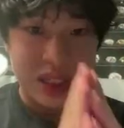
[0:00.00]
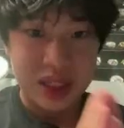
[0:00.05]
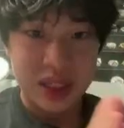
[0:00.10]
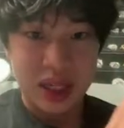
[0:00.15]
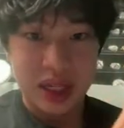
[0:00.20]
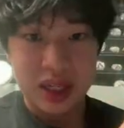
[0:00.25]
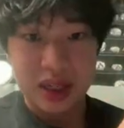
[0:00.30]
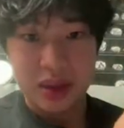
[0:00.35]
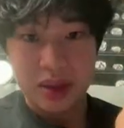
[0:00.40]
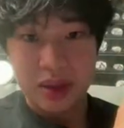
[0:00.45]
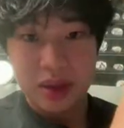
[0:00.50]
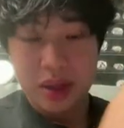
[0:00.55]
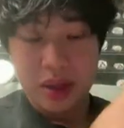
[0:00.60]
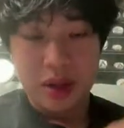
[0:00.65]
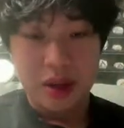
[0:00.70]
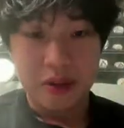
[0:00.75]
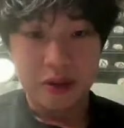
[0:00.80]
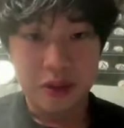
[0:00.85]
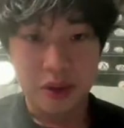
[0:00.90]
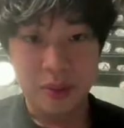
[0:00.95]
it like
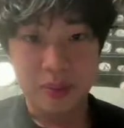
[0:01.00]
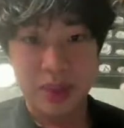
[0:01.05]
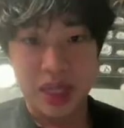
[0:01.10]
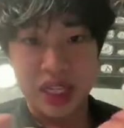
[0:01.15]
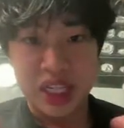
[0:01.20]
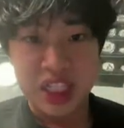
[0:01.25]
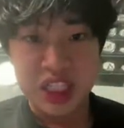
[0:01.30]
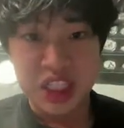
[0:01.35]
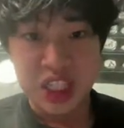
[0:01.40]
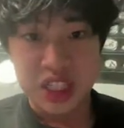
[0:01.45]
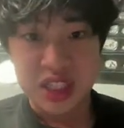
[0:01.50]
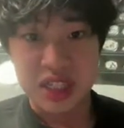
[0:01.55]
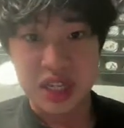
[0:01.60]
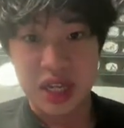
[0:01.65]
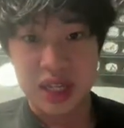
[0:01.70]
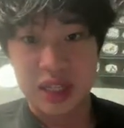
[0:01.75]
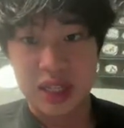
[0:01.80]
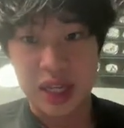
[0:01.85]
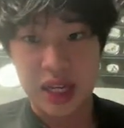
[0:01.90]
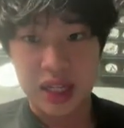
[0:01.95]
for malicious
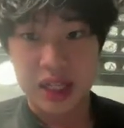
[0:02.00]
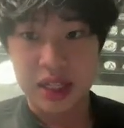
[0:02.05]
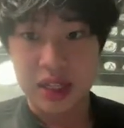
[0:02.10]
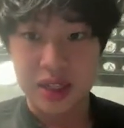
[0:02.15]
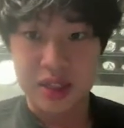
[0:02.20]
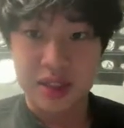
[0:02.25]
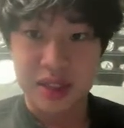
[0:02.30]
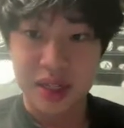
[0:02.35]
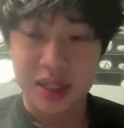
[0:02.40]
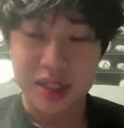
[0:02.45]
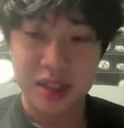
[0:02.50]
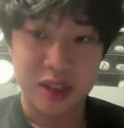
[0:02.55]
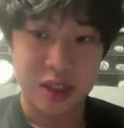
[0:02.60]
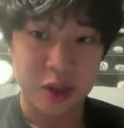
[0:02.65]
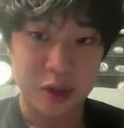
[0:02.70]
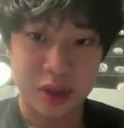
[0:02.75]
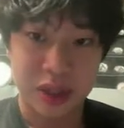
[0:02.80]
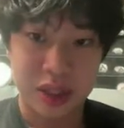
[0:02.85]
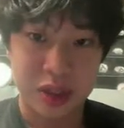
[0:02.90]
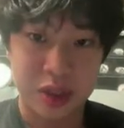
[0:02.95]
attackers that's
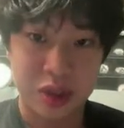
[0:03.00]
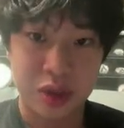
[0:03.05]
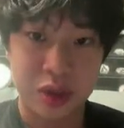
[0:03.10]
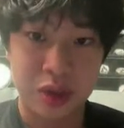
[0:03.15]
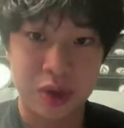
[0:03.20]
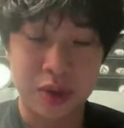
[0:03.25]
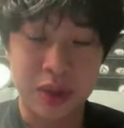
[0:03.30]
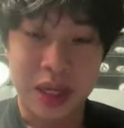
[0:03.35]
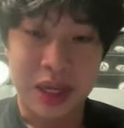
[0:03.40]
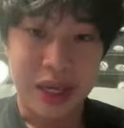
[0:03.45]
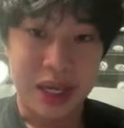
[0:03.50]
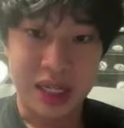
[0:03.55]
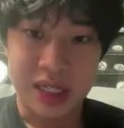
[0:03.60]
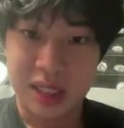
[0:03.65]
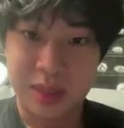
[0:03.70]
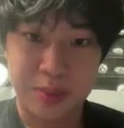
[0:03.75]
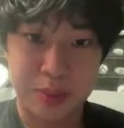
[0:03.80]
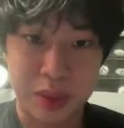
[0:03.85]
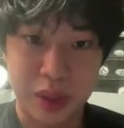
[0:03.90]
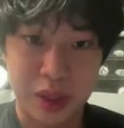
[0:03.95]
looking to
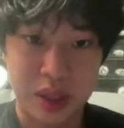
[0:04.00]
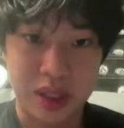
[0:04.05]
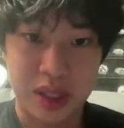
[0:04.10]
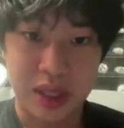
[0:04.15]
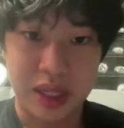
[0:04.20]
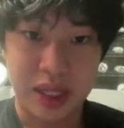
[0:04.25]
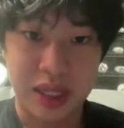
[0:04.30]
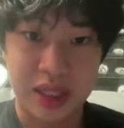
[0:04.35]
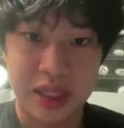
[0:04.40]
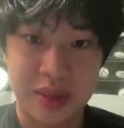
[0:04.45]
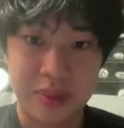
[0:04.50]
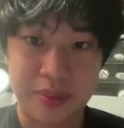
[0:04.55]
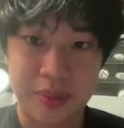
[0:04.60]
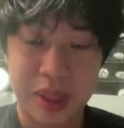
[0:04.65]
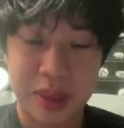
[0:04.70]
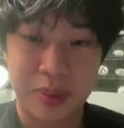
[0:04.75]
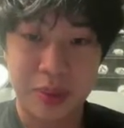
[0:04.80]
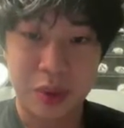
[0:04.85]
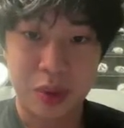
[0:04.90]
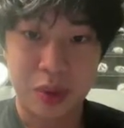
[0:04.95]
exploit like
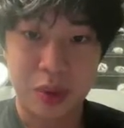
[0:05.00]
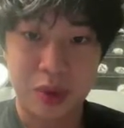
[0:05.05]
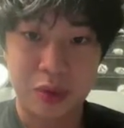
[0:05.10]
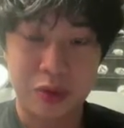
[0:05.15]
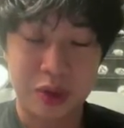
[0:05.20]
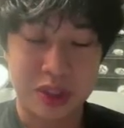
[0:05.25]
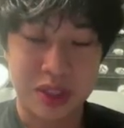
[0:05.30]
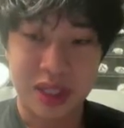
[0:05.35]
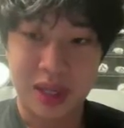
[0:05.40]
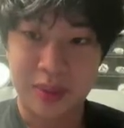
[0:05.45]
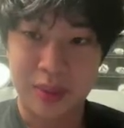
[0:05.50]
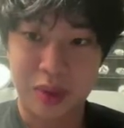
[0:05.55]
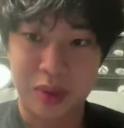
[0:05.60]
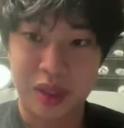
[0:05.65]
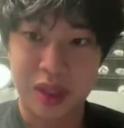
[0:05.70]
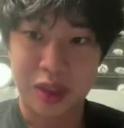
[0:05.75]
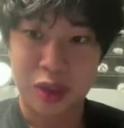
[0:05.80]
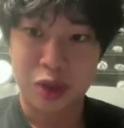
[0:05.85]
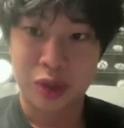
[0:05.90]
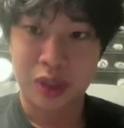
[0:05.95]
people, for example,
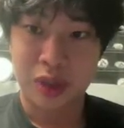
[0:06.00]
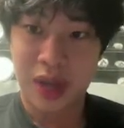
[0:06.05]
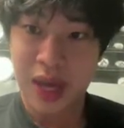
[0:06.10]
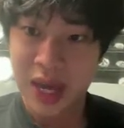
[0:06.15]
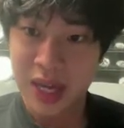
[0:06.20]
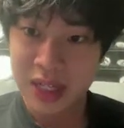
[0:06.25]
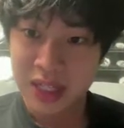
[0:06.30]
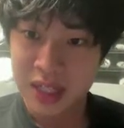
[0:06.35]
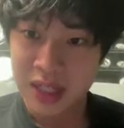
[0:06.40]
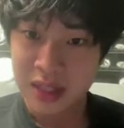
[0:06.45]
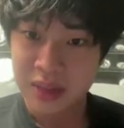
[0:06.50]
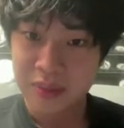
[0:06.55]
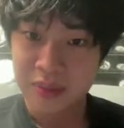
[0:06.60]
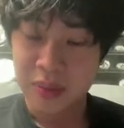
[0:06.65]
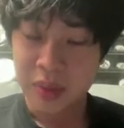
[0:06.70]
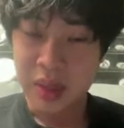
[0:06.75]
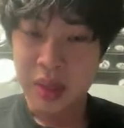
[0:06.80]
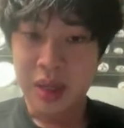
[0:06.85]
they're trying to hack in.